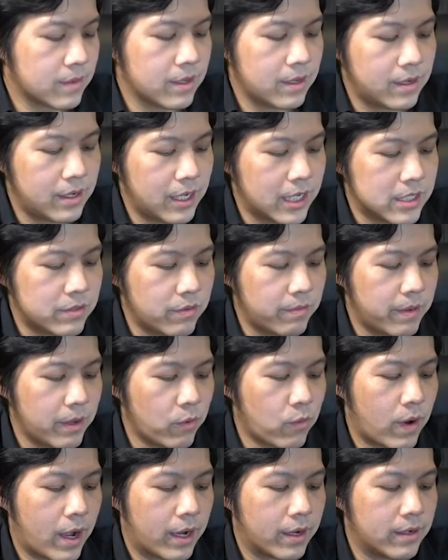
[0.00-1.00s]
This would be
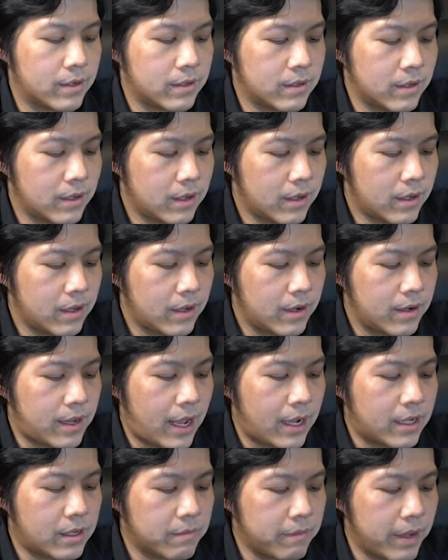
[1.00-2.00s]
1.
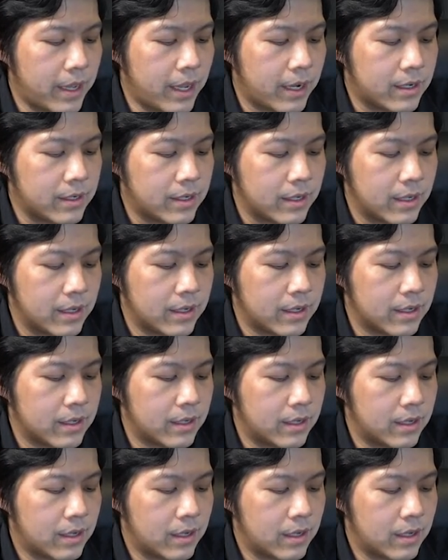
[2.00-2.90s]
That make the